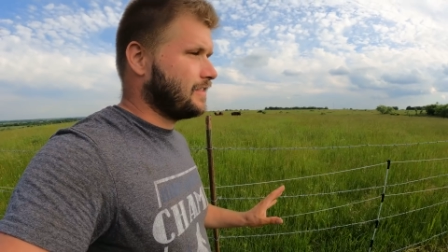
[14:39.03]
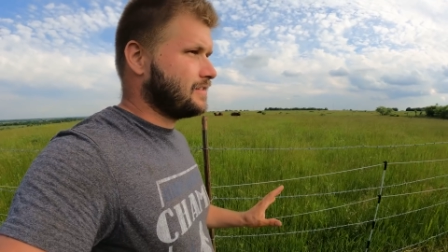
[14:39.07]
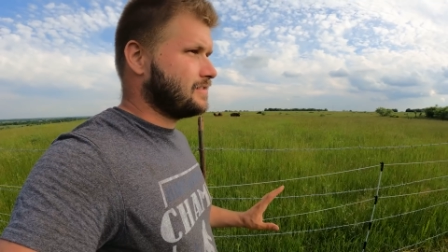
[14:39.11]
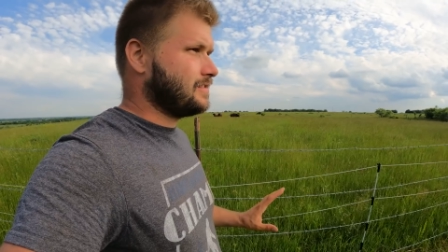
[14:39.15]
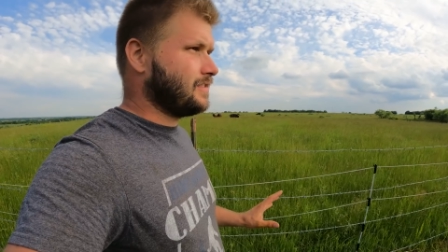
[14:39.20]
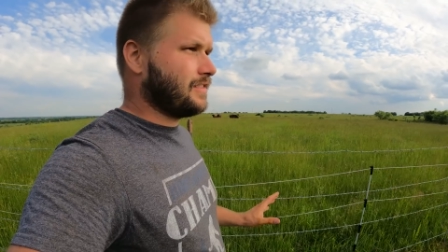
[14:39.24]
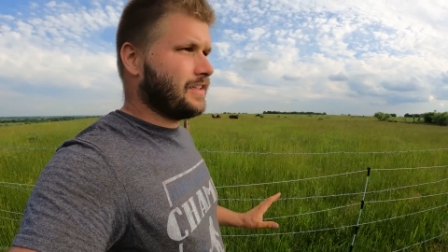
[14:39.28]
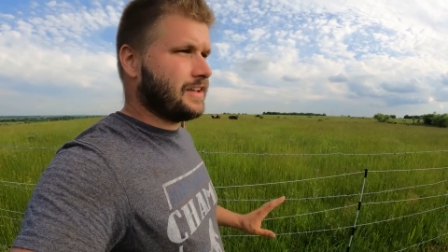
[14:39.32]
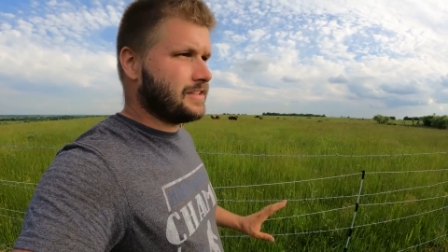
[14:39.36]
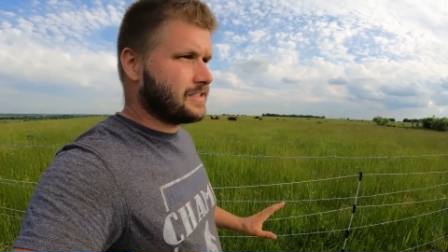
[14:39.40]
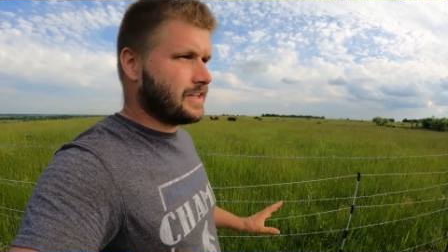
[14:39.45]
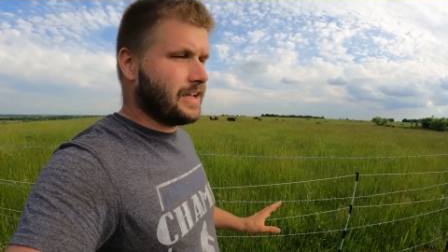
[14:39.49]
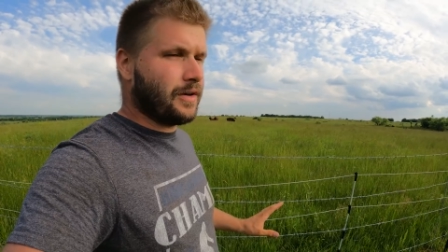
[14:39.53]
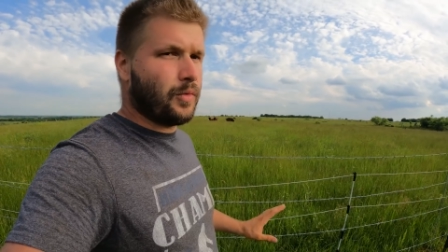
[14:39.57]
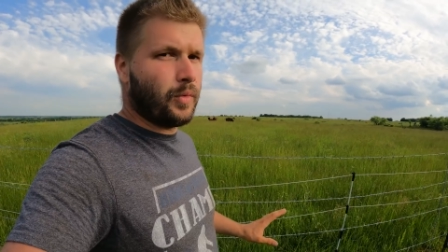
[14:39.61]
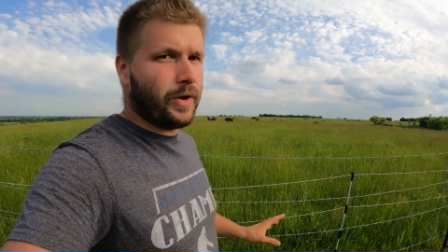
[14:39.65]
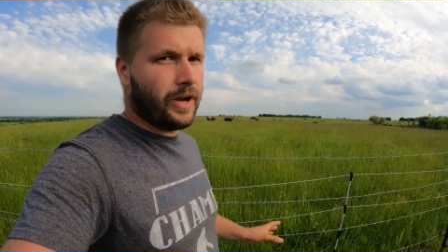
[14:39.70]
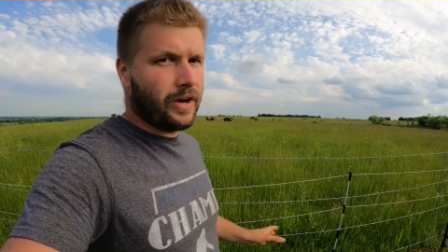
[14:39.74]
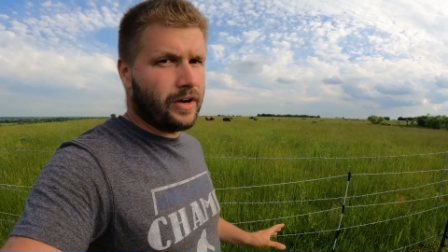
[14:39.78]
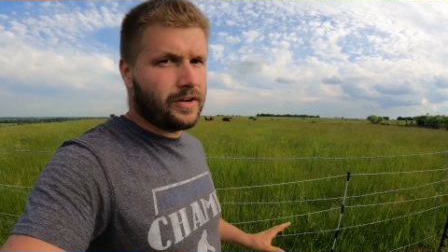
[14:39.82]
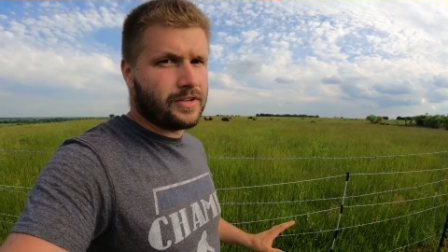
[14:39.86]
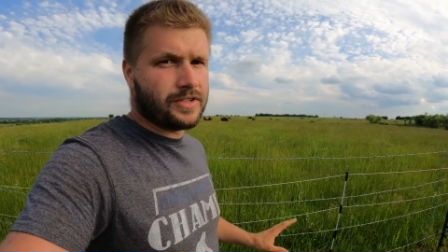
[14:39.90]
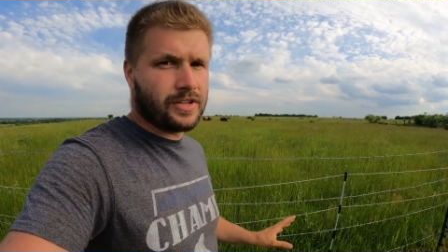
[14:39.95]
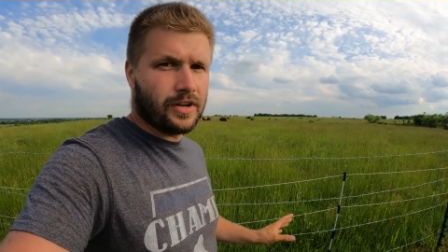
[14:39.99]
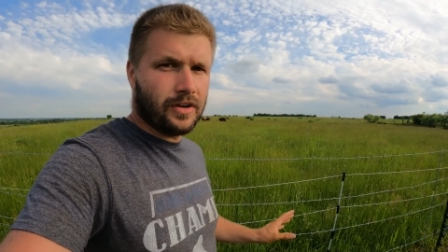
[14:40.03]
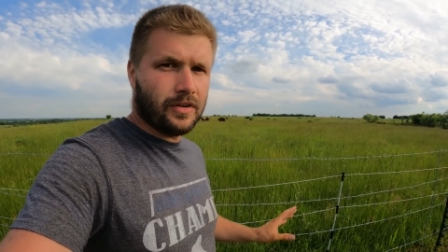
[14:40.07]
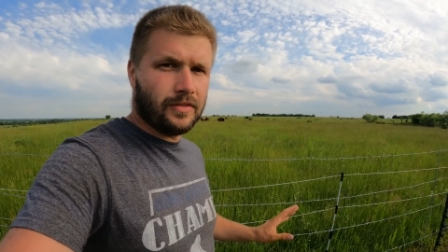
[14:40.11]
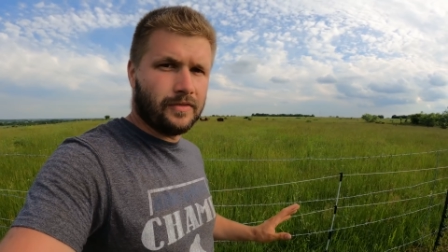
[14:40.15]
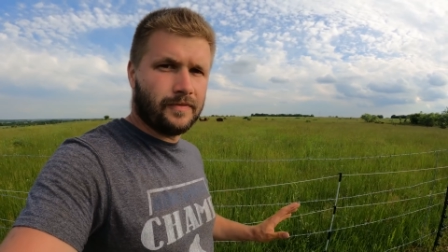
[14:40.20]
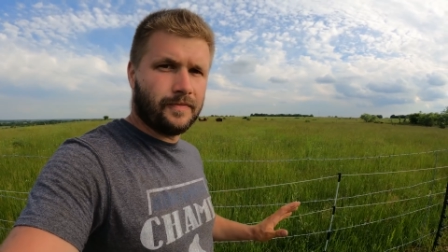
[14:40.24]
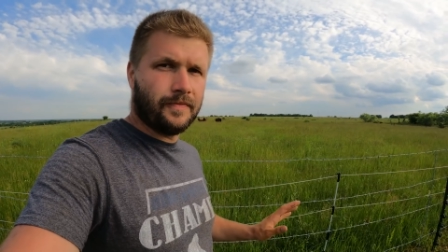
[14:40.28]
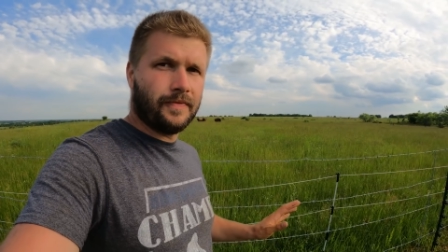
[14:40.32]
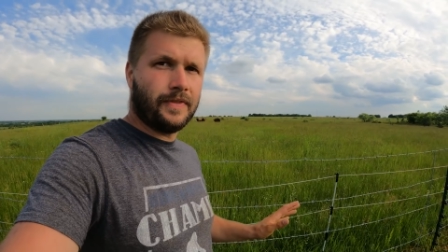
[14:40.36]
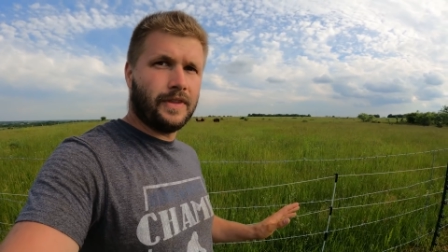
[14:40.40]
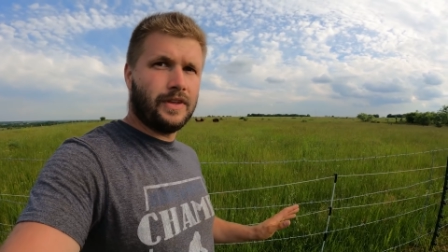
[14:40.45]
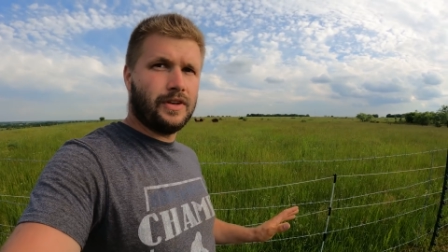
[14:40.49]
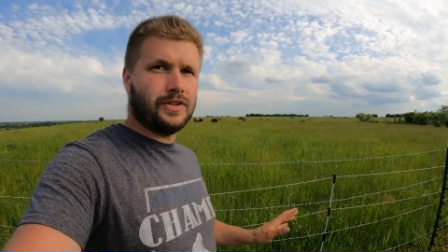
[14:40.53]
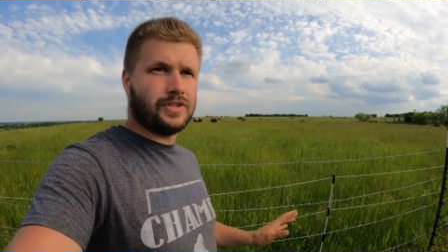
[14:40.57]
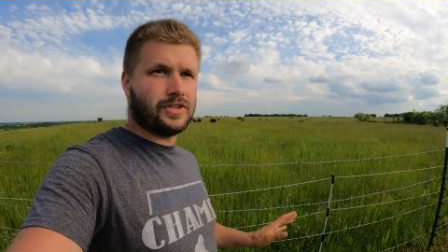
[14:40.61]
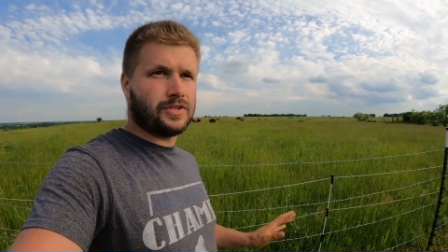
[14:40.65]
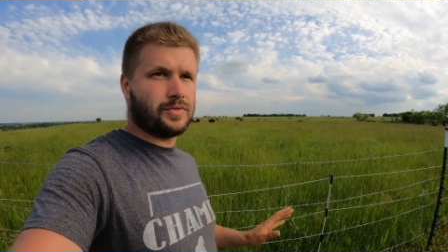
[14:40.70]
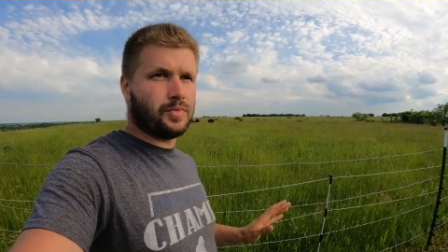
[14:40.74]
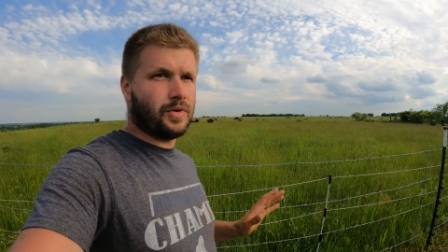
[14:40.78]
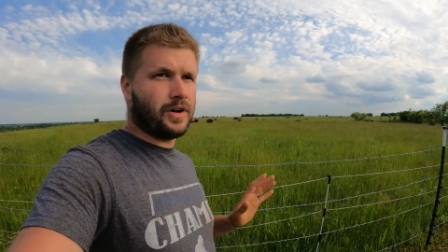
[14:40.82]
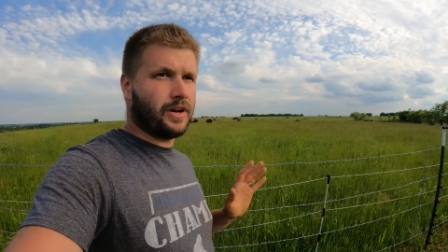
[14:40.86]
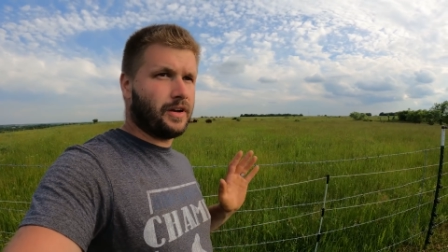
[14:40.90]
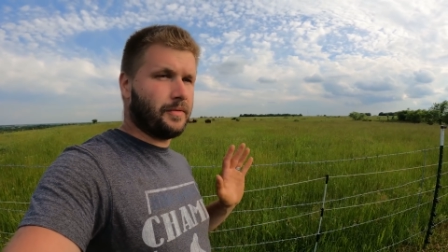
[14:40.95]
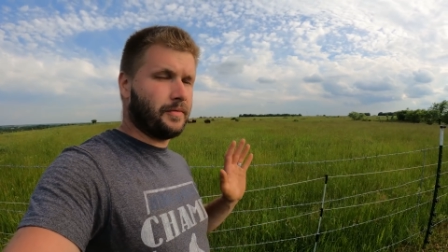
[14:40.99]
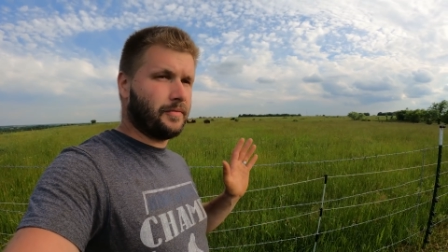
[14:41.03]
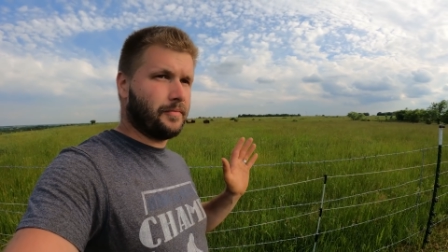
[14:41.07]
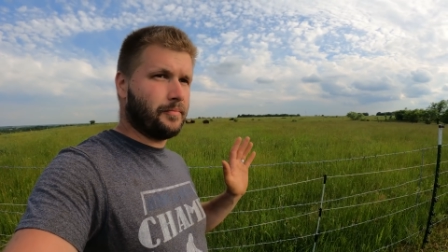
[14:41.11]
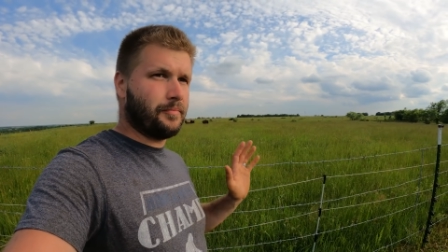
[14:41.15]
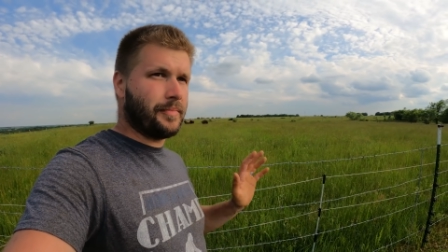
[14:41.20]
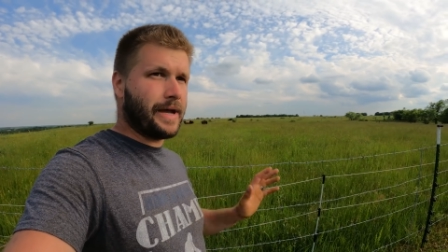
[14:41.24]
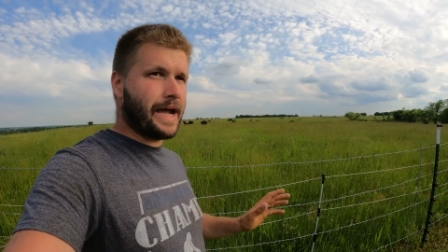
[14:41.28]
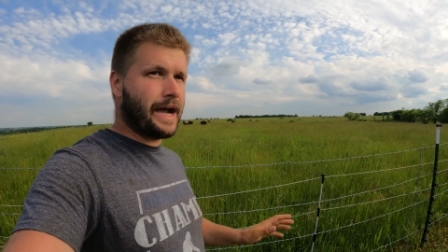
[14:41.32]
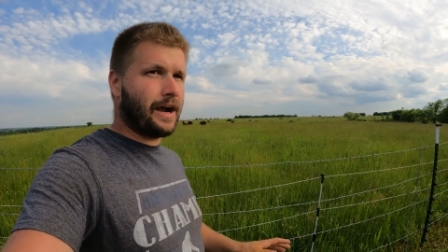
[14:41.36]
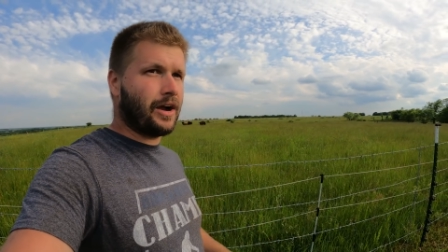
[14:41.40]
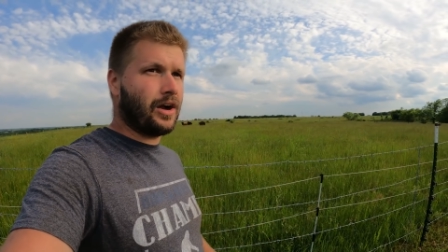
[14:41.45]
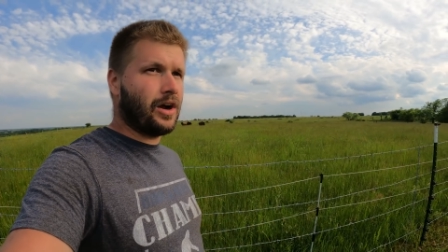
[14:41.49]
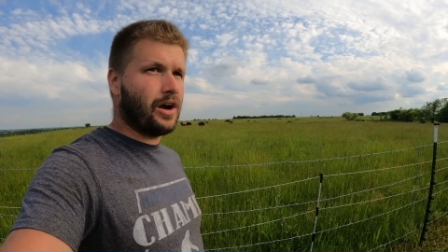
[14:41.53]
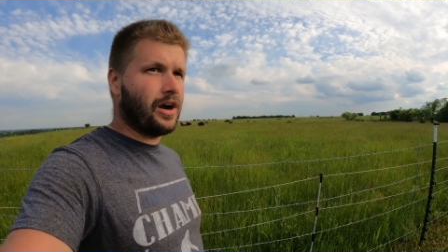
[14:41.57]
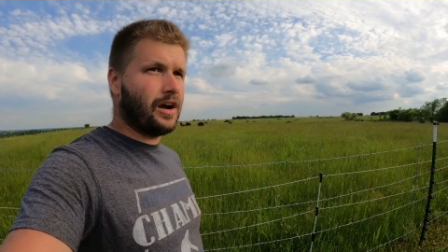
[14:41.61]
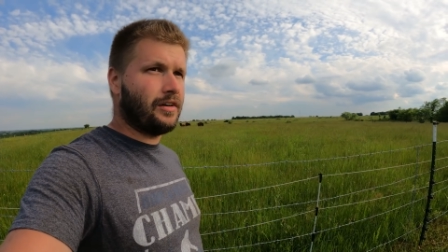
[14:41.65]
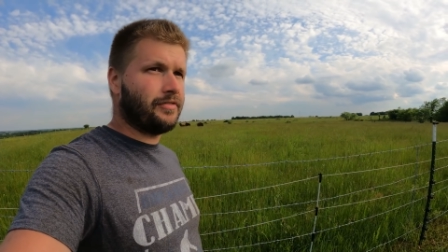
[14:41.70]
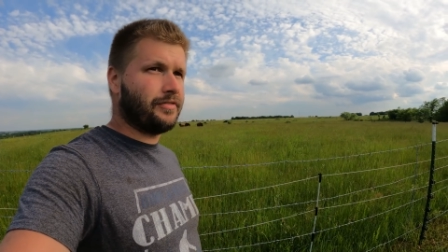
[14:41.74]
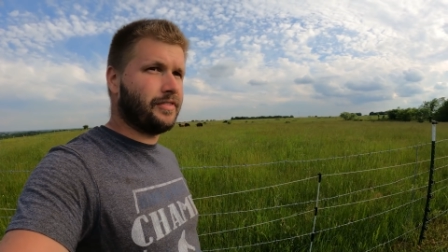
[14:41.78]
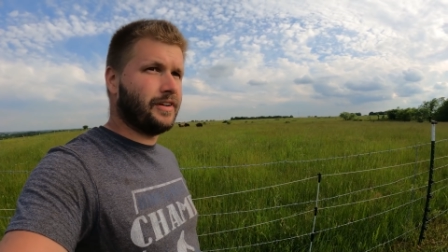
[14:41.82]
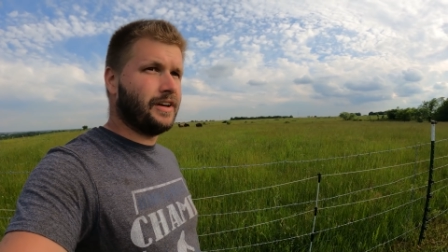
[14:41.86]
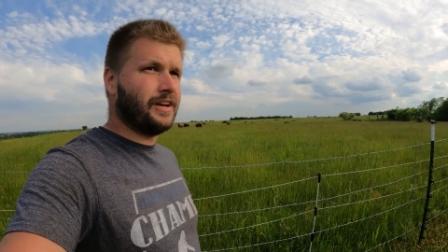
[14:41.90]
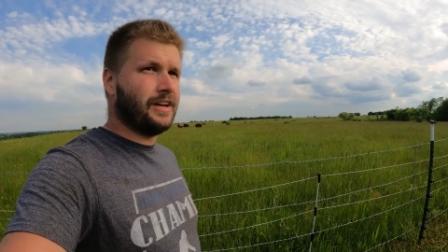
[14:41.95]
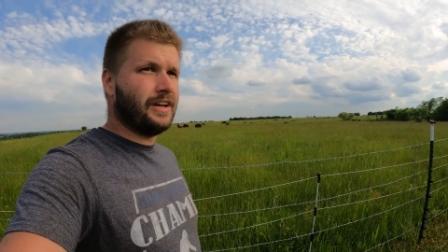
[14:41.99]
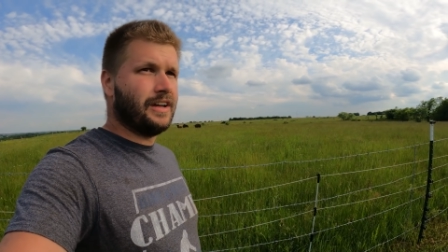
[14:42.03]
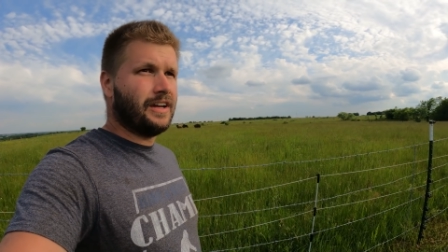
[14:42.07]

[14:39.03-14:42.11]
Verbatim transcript: Things get weird, so you just want to back off